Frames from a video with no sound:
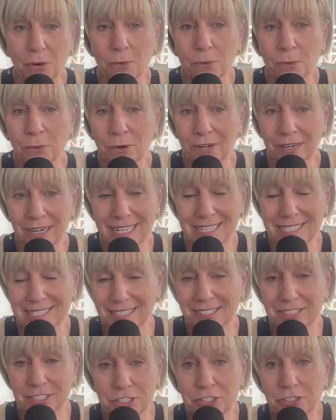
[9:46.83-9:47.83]
or a
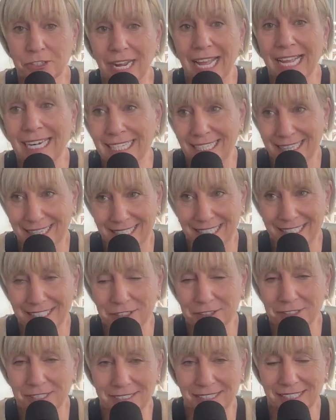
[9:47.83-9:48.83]
signature anything,
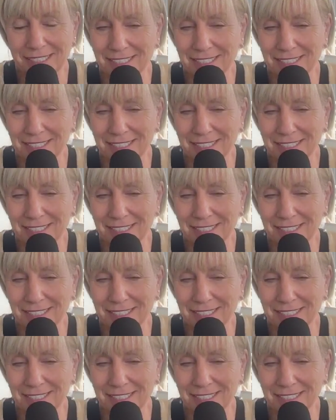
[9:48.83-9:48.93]
you could,